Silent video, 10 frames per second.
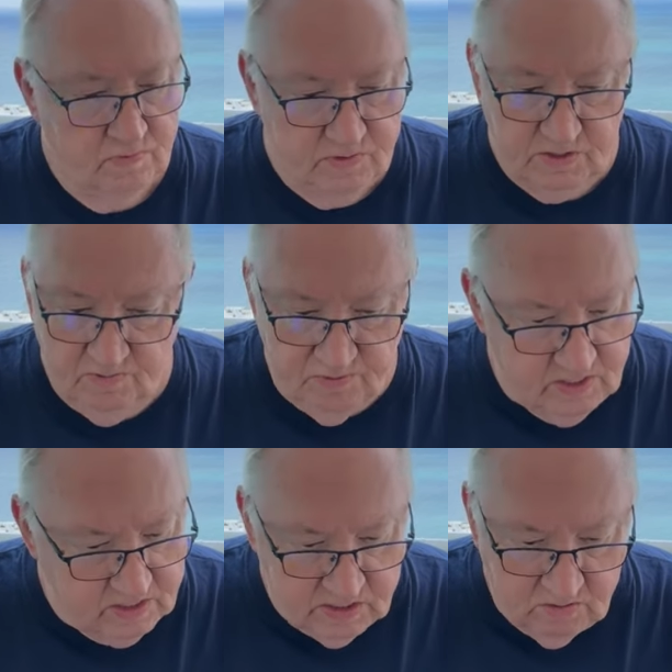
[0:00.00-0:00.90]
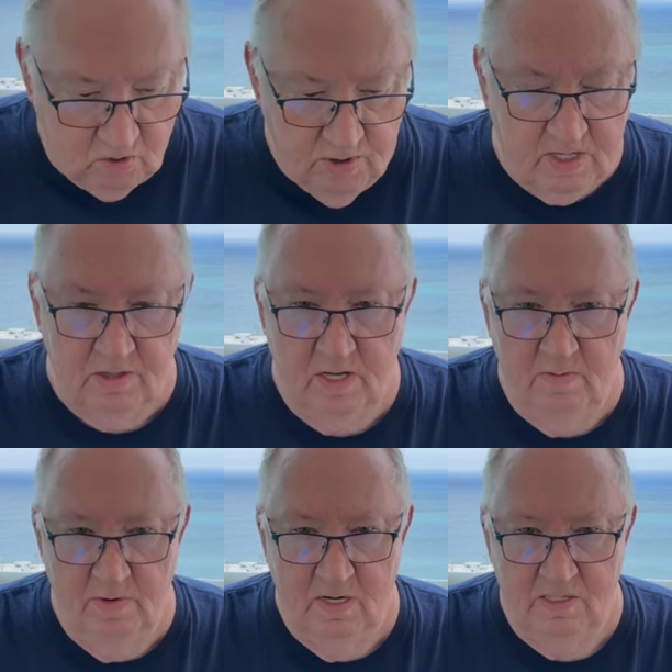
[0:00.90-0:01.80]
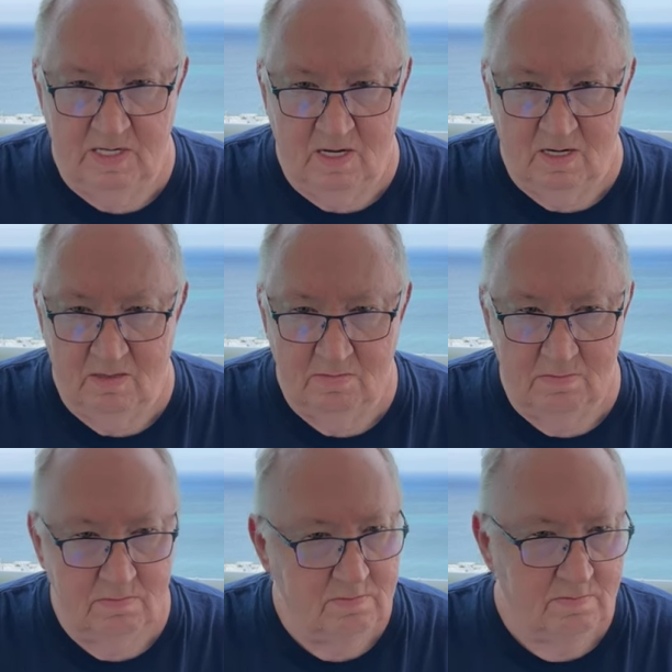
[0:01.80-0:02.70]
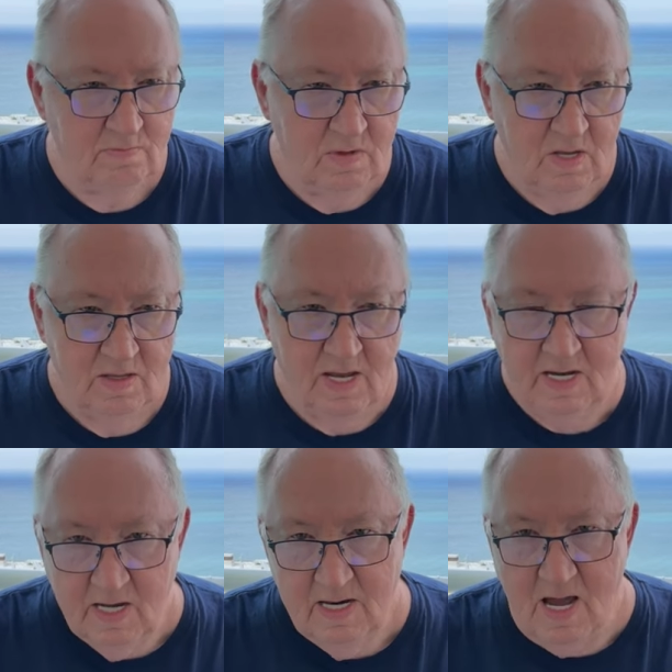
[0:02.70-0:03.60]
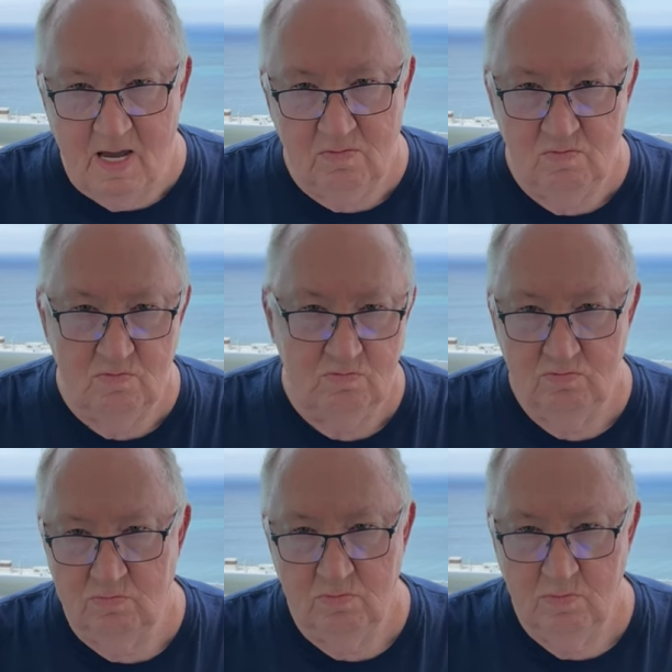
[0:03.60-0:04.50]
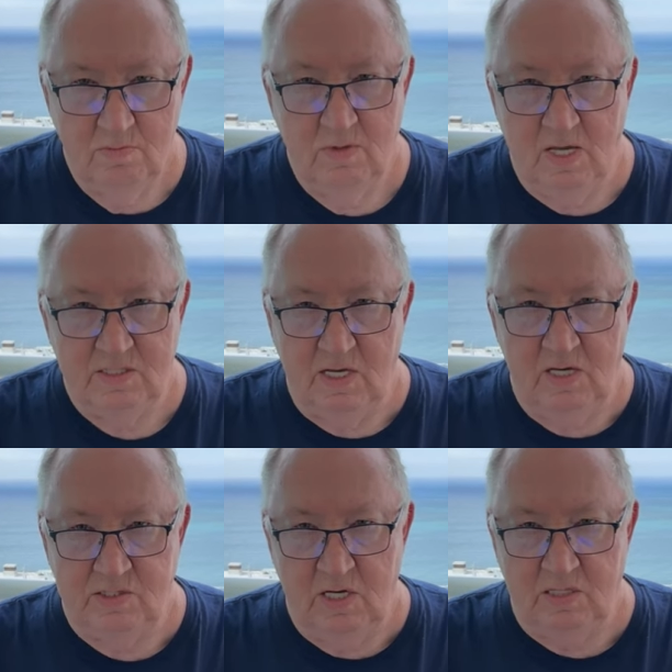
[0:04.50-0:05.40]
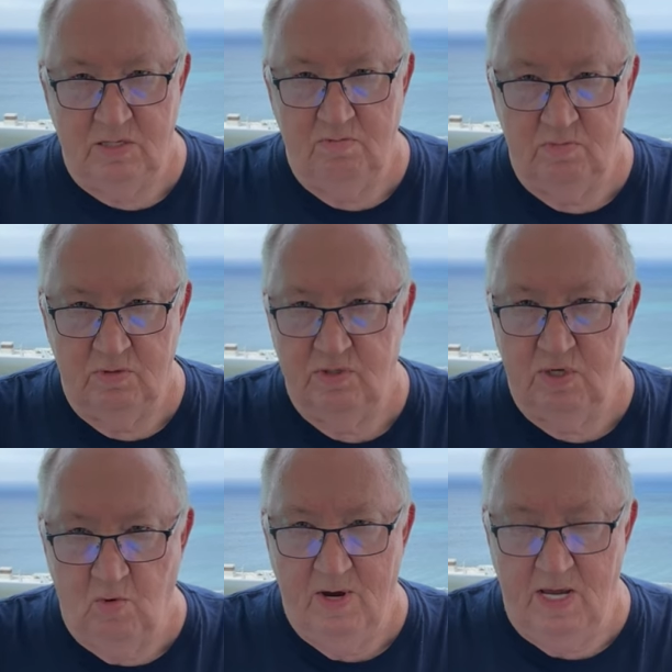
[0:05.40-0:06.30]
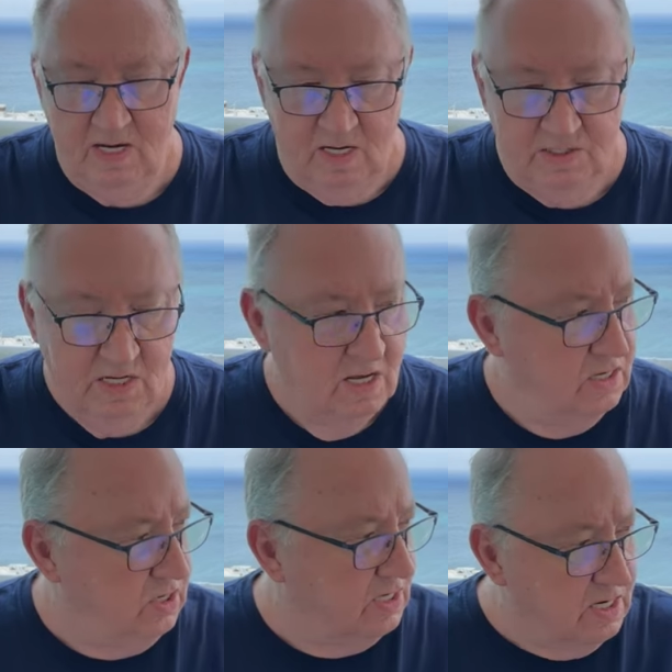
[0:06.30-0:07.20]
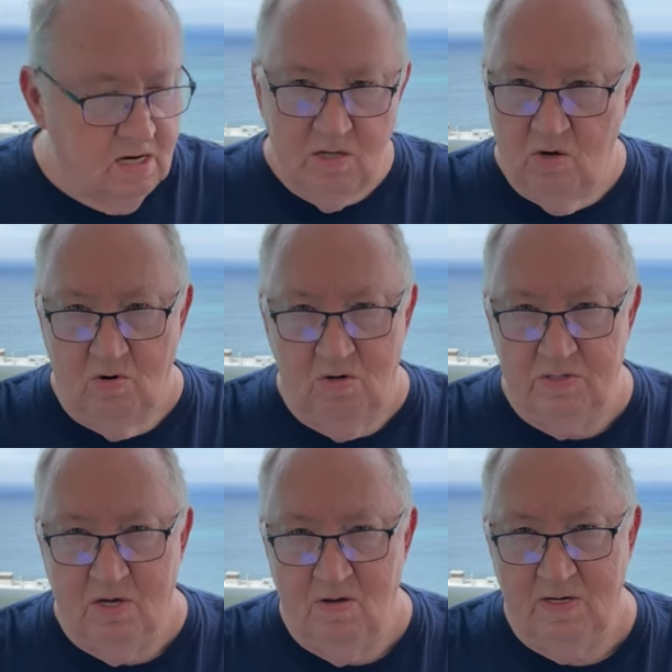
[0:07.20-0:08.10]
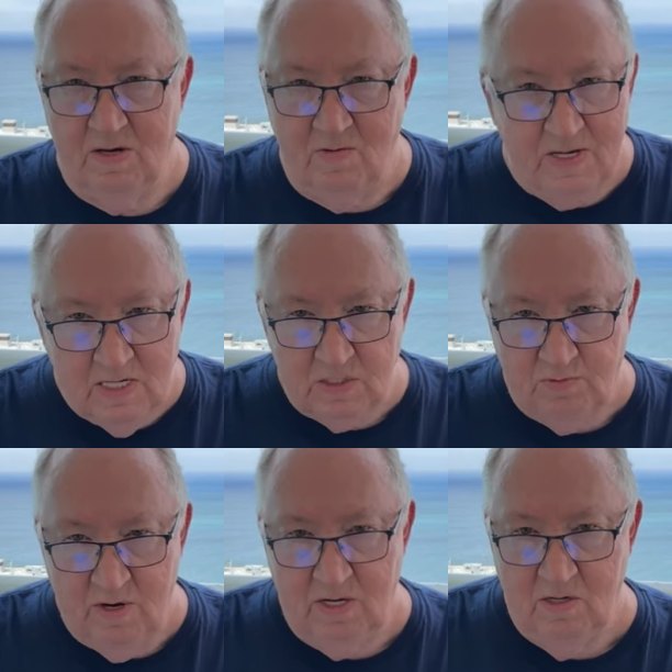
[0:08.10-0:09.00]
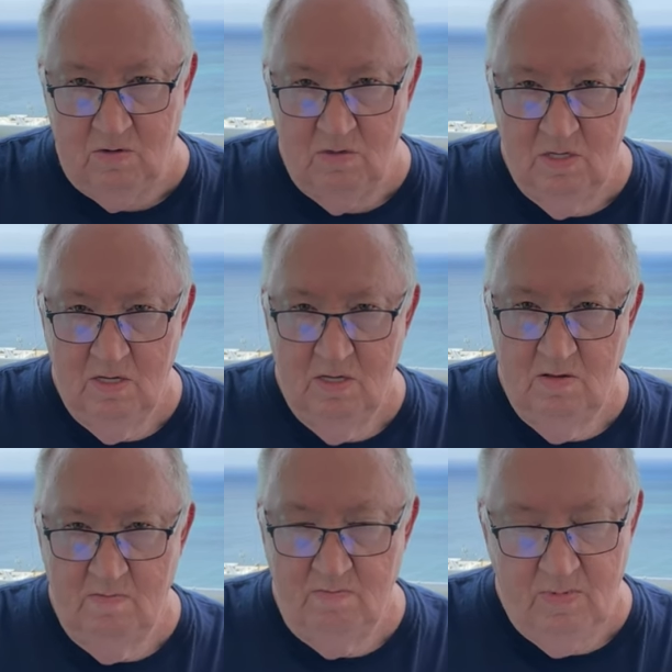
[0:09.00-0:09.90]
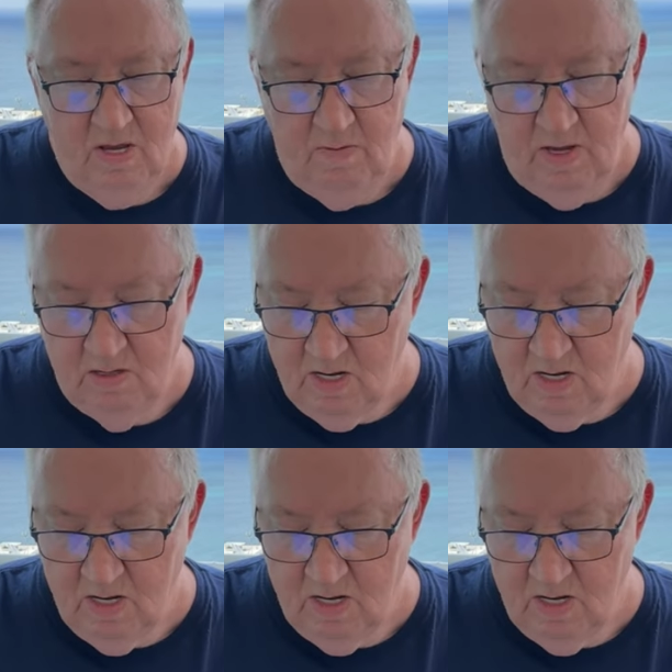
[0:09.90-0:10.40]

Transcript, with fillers: It's quicker than a millisecond. They cannot. It's, it's just the way it is. You can hear the horns honking in this video. Maybe.